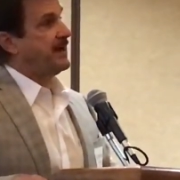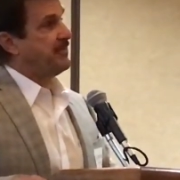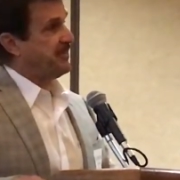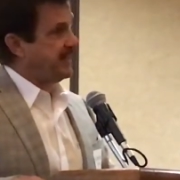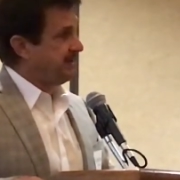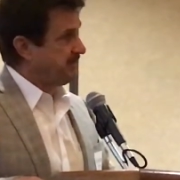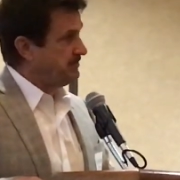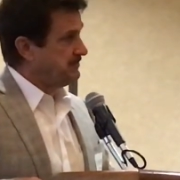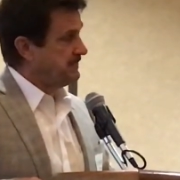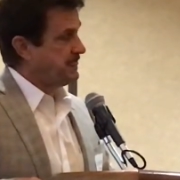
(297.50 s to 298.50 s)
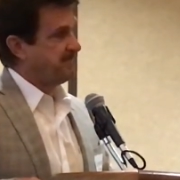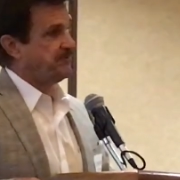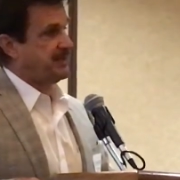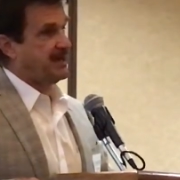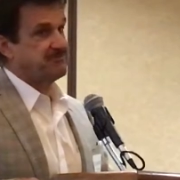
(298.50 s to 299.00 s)
So I thank you
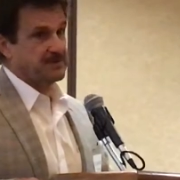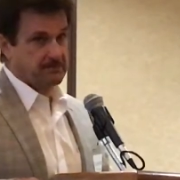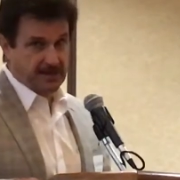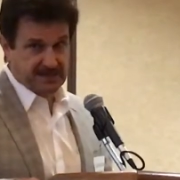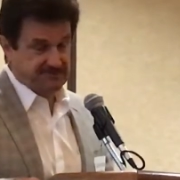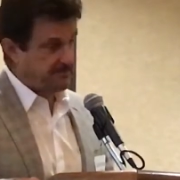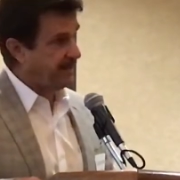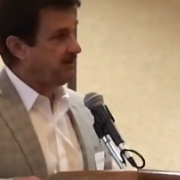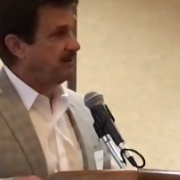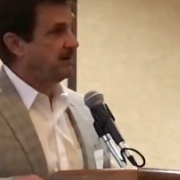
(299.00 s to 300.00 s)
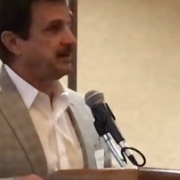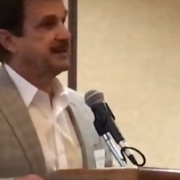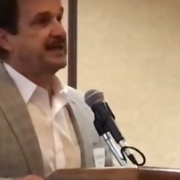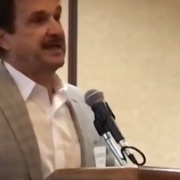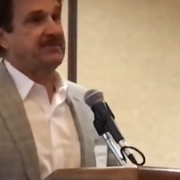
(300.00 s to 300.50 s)
for that from the bottom of my
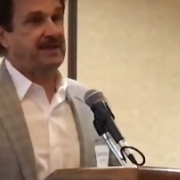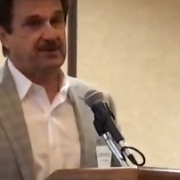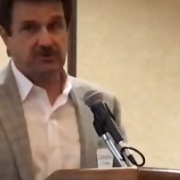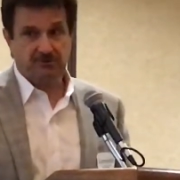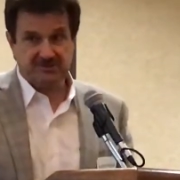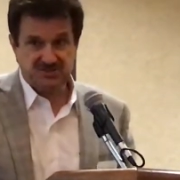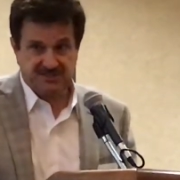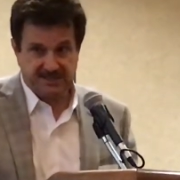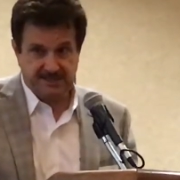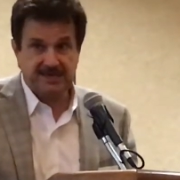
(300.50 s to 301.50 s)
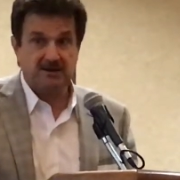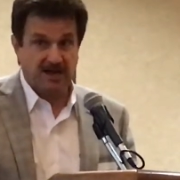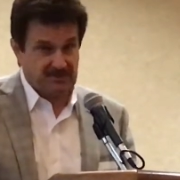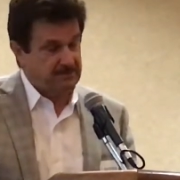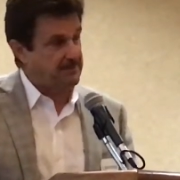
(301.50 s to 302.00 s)
heart. Thank you, Christina,
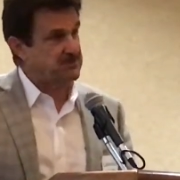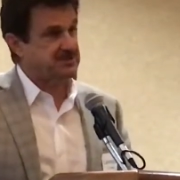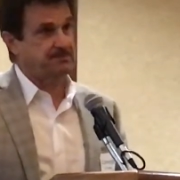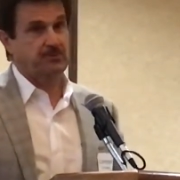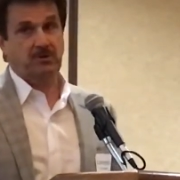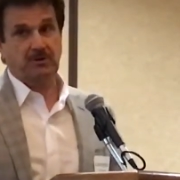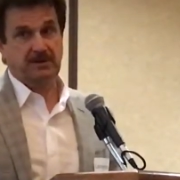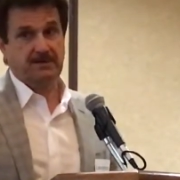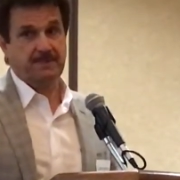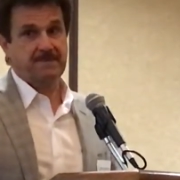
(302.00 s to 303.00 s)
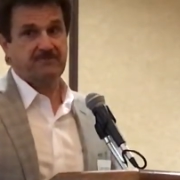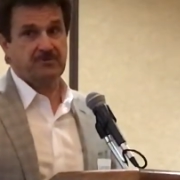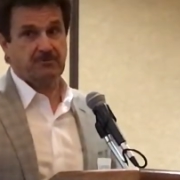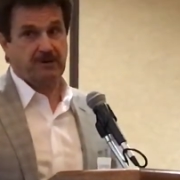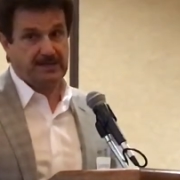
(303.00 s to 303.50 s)
and all the members of the board
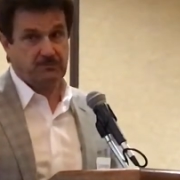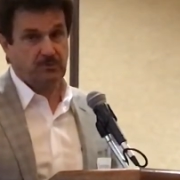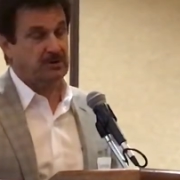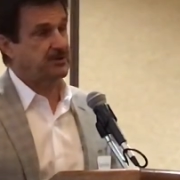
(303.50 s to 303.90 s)
for the great